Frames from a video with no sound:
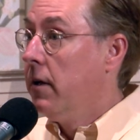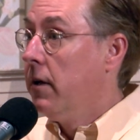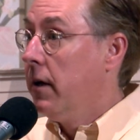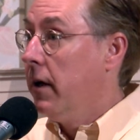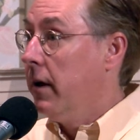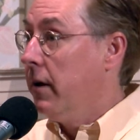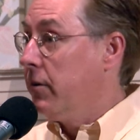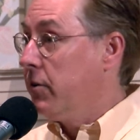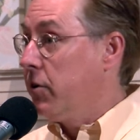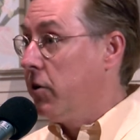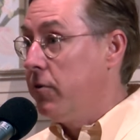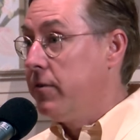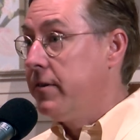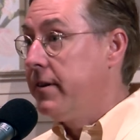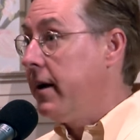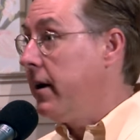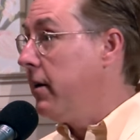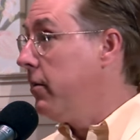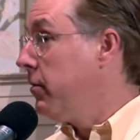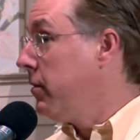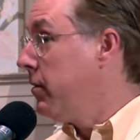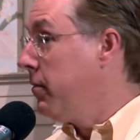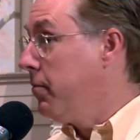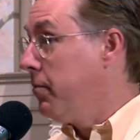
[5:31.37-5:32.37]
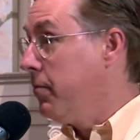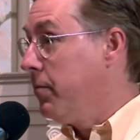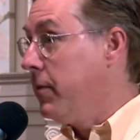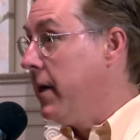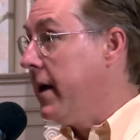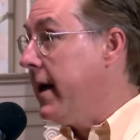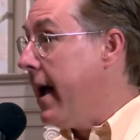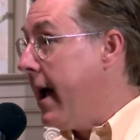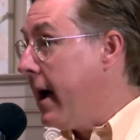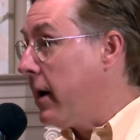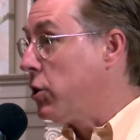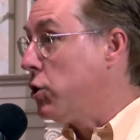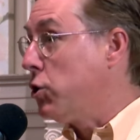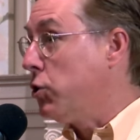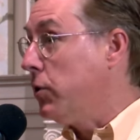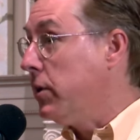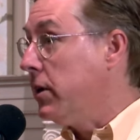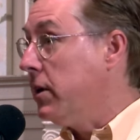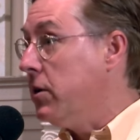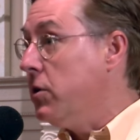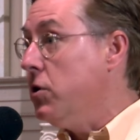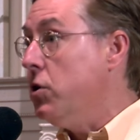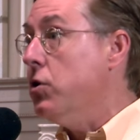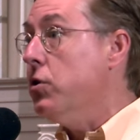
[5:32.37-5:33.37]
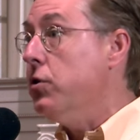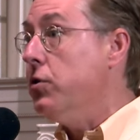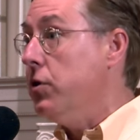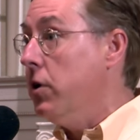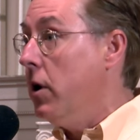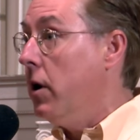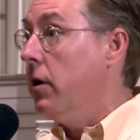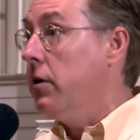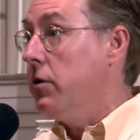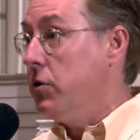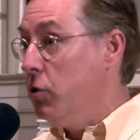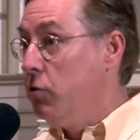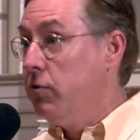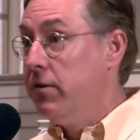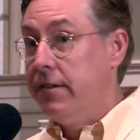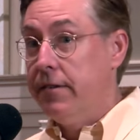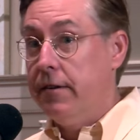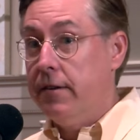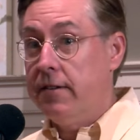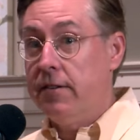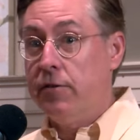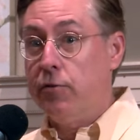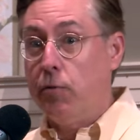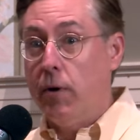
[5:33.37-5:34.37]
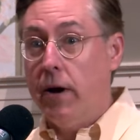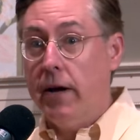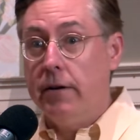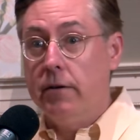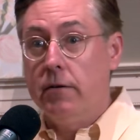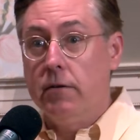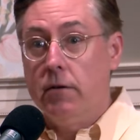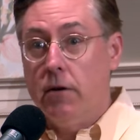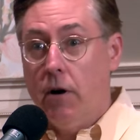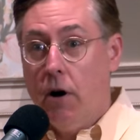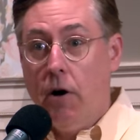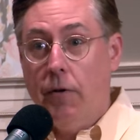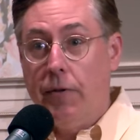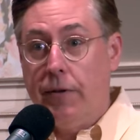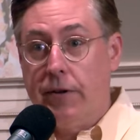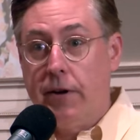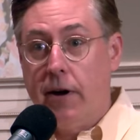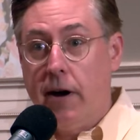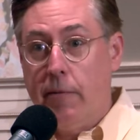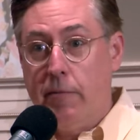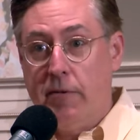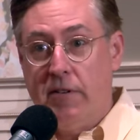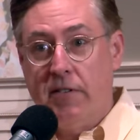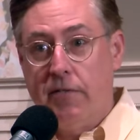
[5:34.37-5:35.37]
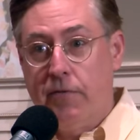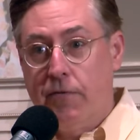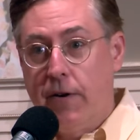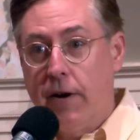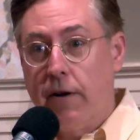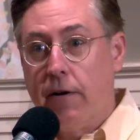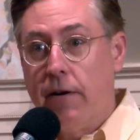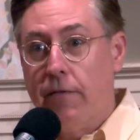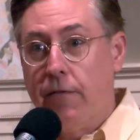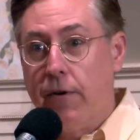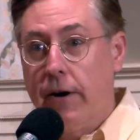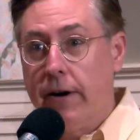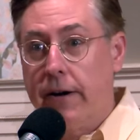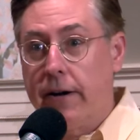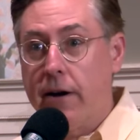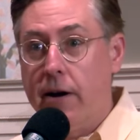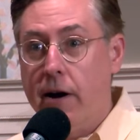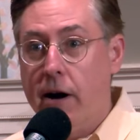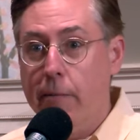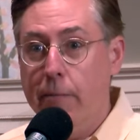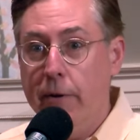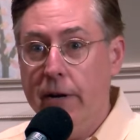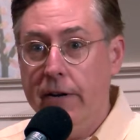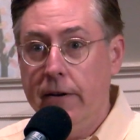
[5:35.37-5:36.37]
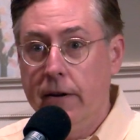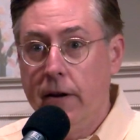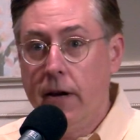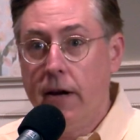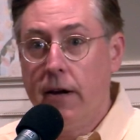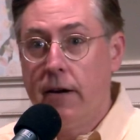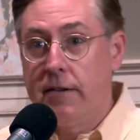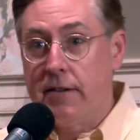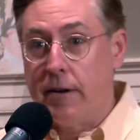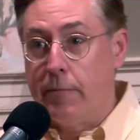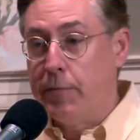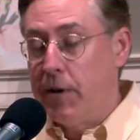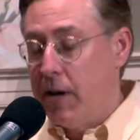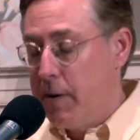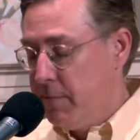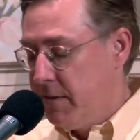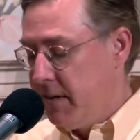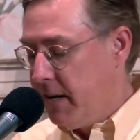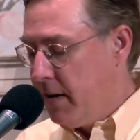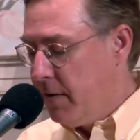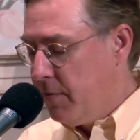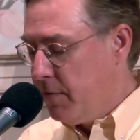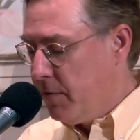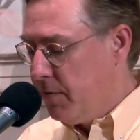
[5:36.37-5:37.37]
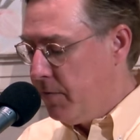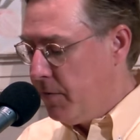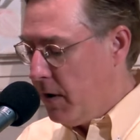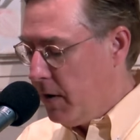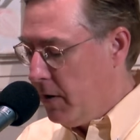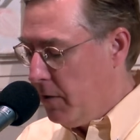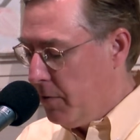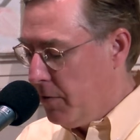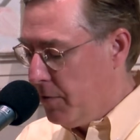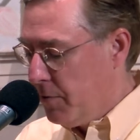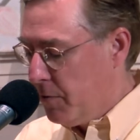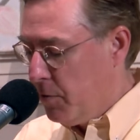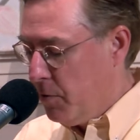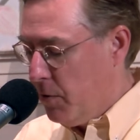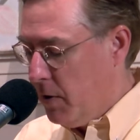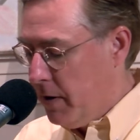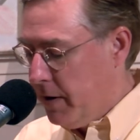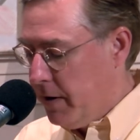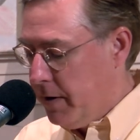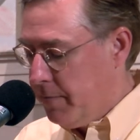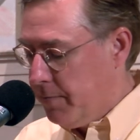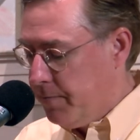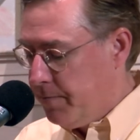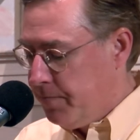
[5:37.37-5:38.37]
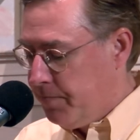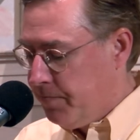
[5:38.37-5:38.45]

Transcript: And it turns out they actually uh, use this threat all the time. This is very, very common. Sometimes they even follow through on it.